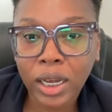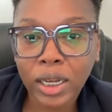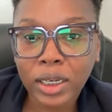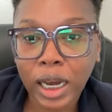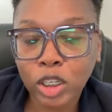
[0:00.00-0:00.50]

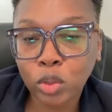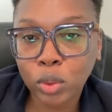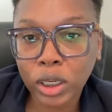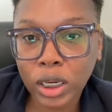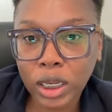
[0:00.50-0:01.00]
that you will
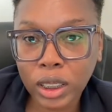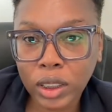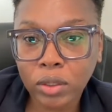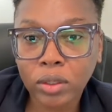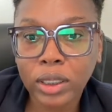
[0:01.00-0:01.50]
need
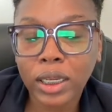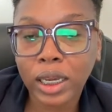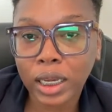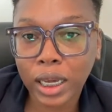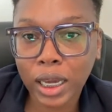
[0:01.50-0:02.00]
to
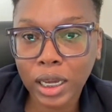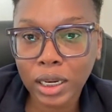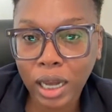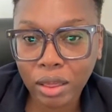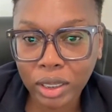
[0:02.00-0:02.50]
take in
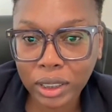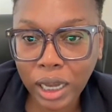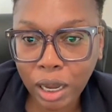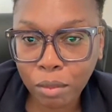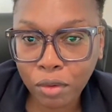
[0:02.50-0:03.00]
at the
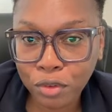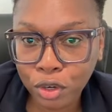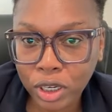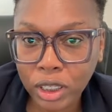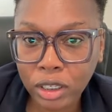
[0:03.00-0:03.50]
time of your
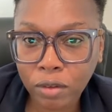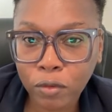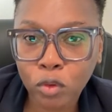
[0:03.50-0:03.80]
interview.